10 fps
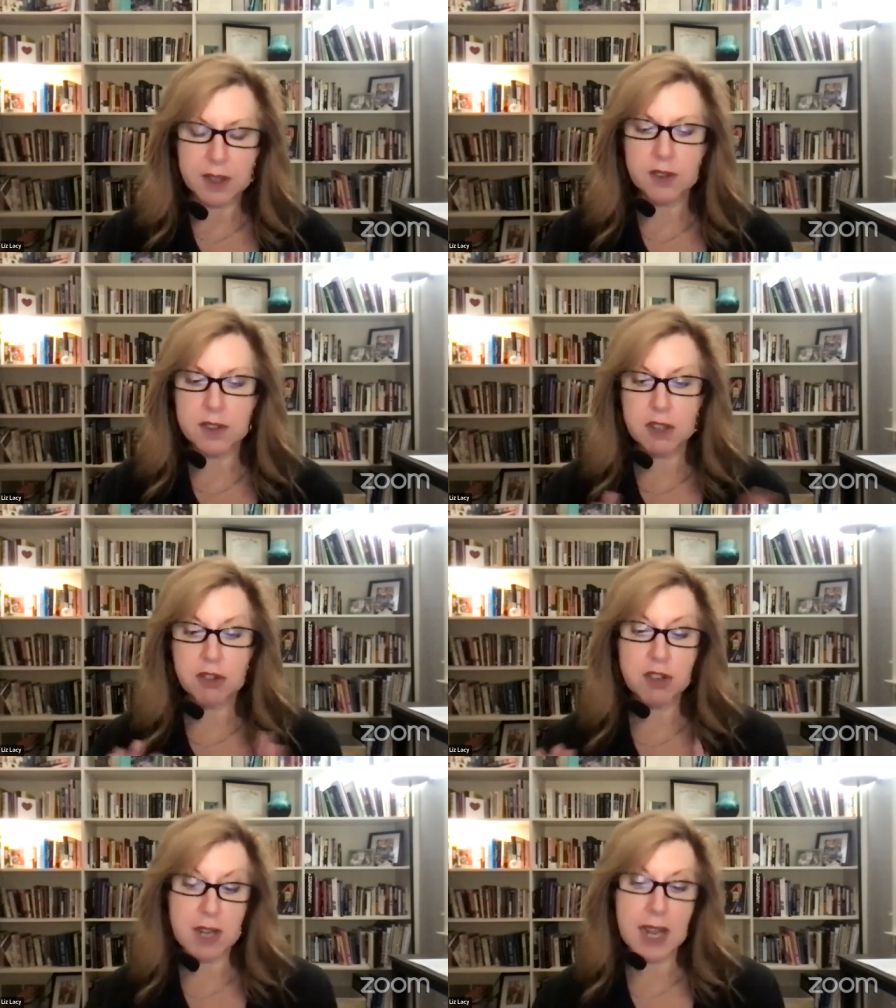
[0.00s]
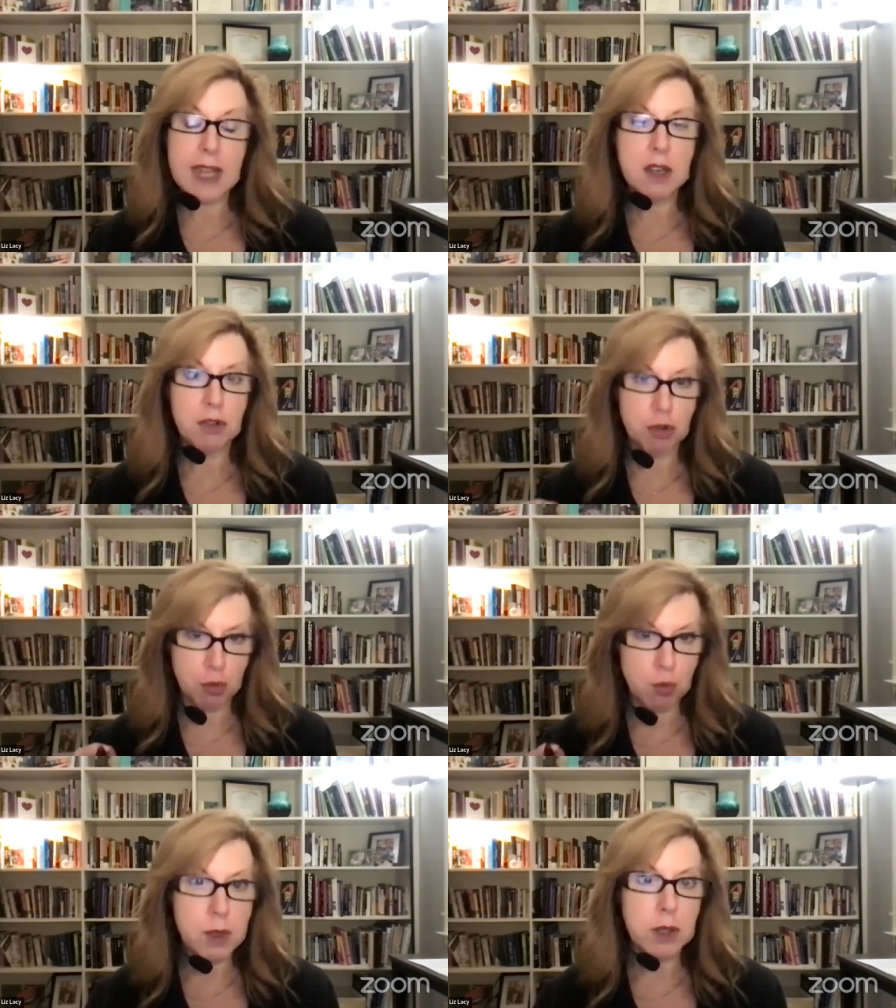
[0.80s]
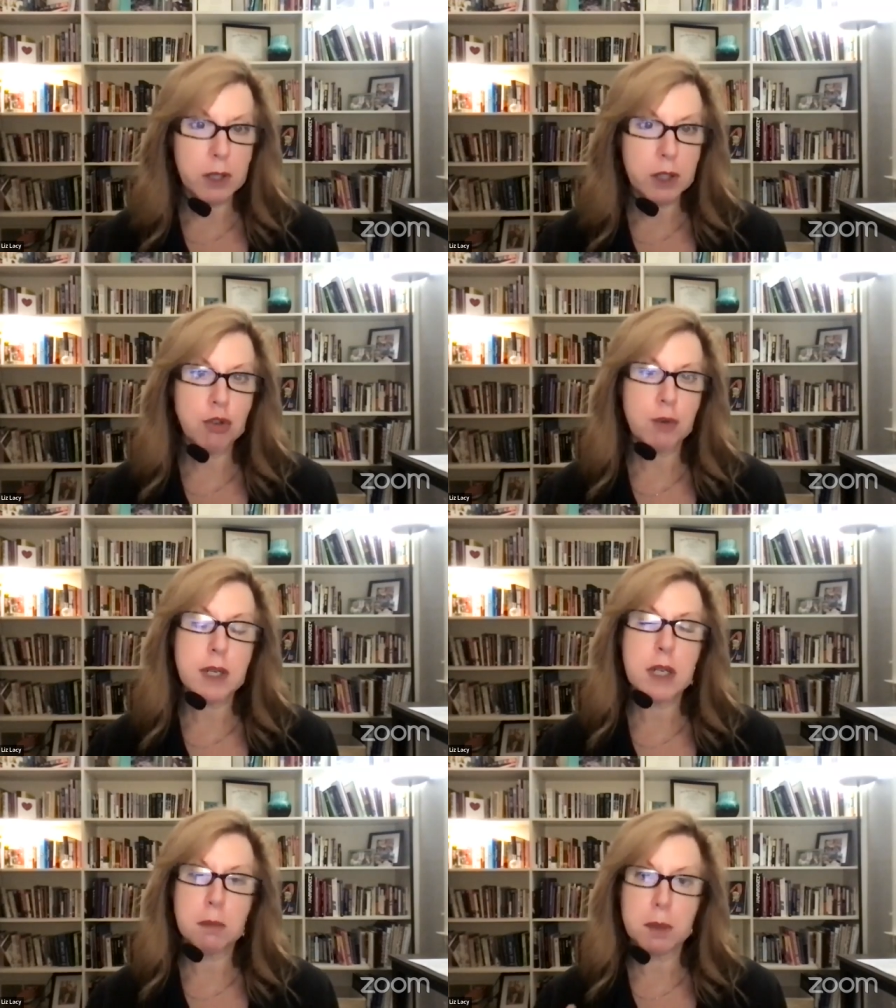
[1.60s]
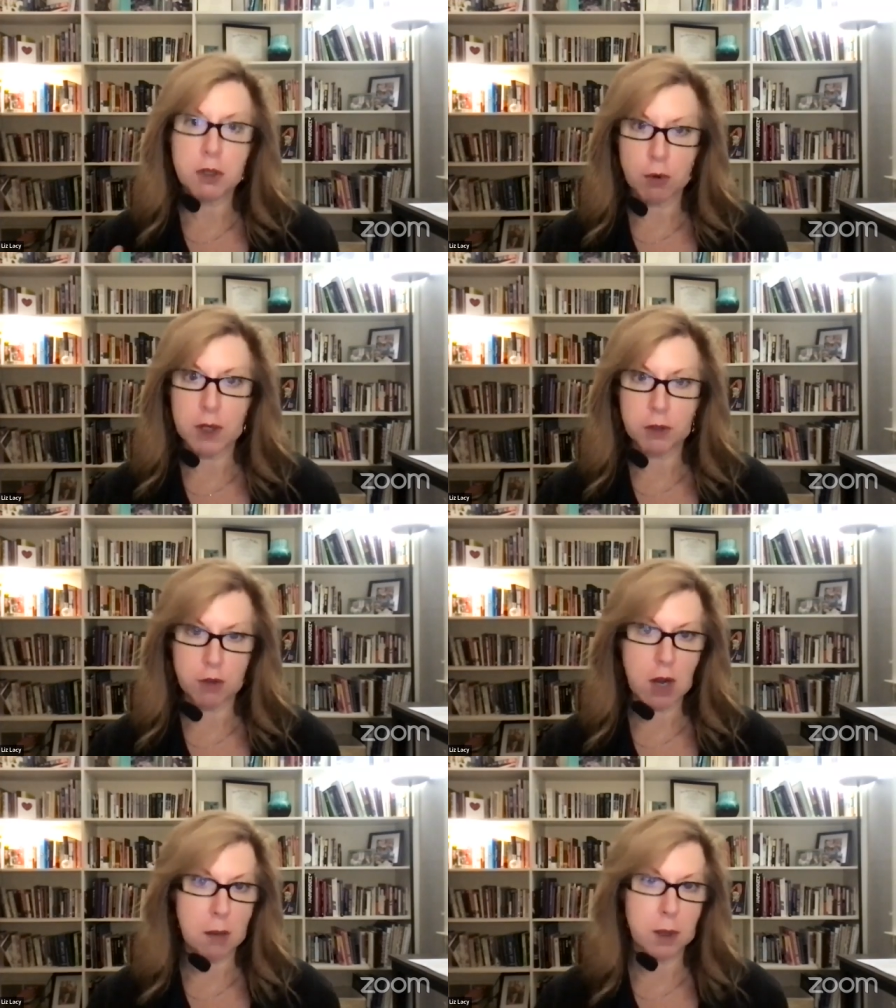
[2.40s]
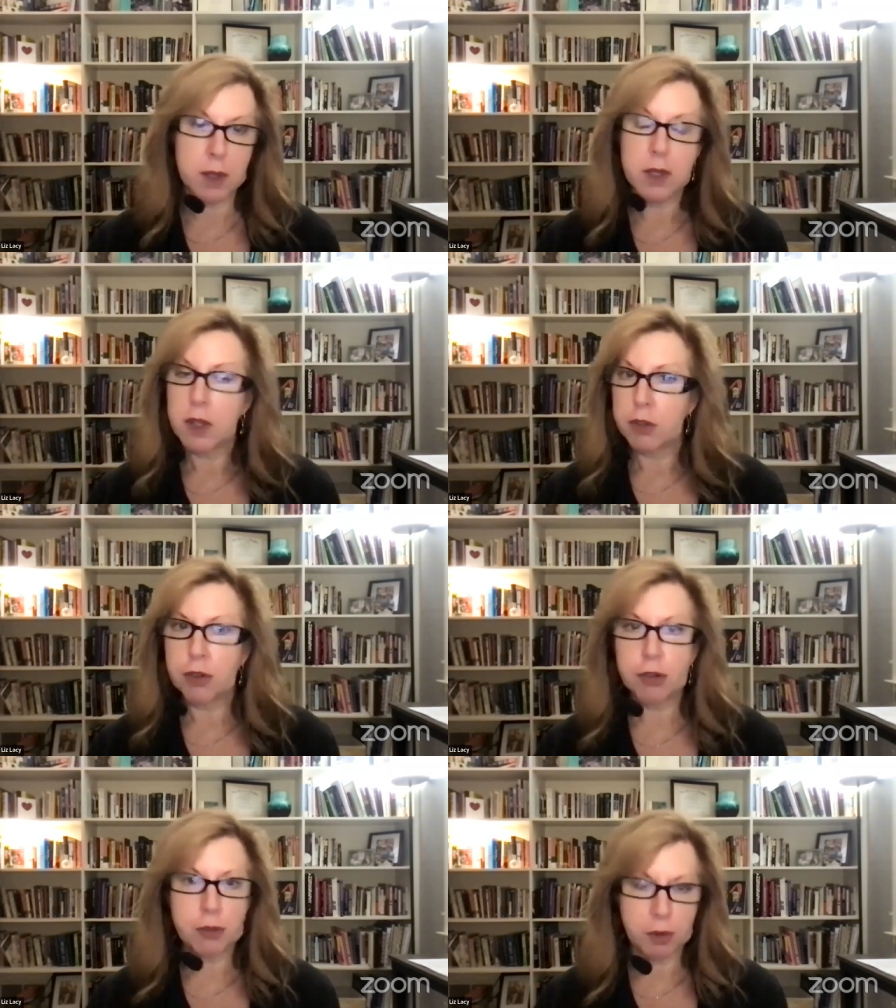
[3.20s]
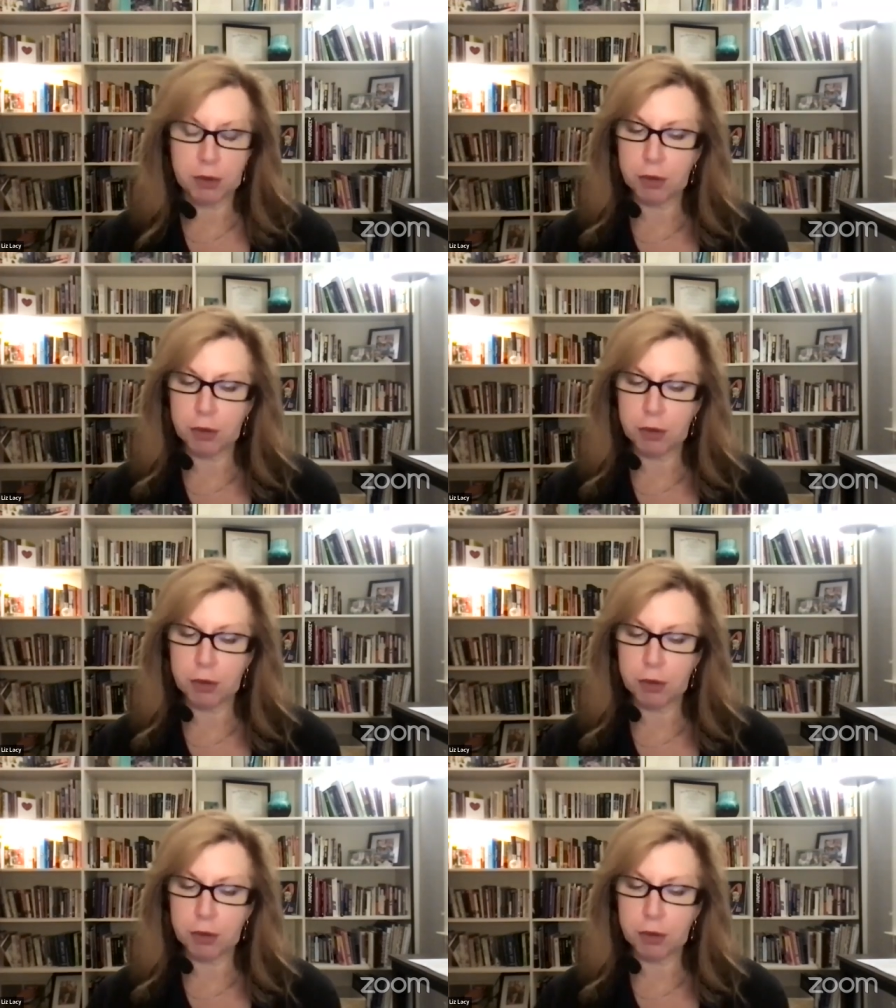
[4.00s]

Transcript: sex addiction and really treating betrayal trauma wow.